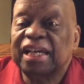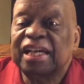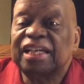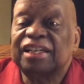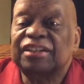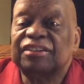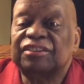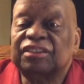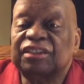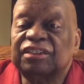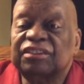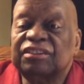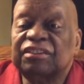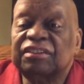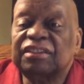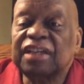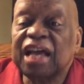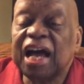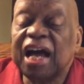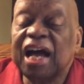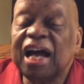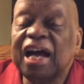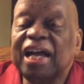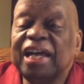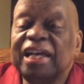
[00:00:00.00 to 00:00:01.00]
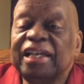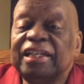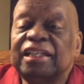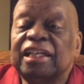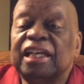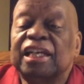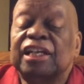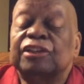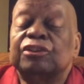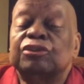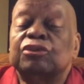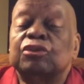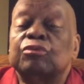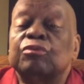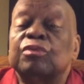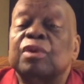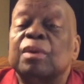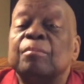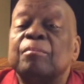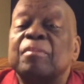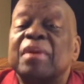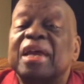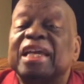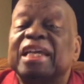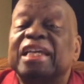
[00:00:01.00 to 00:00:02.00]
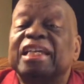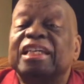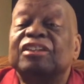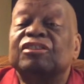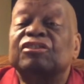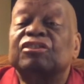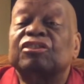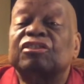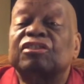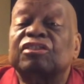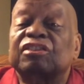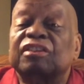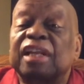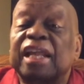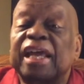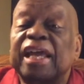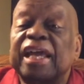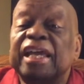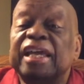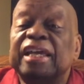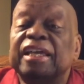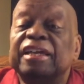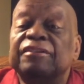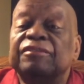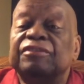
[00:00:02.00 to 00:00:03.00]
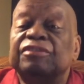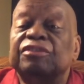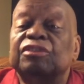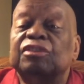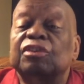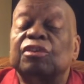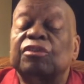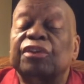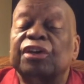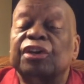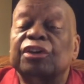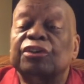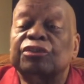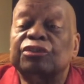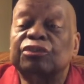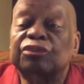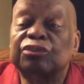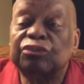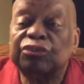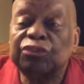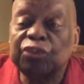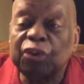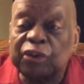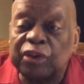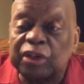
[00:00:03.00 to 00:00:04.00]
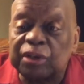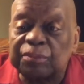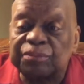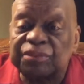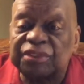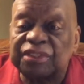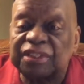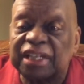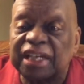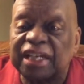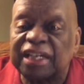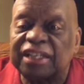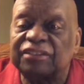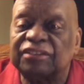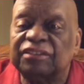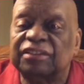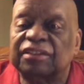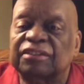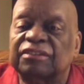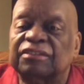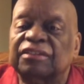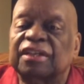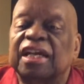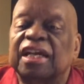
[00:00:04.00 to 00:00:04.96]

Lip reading: decide to remain slaves to their circumstances,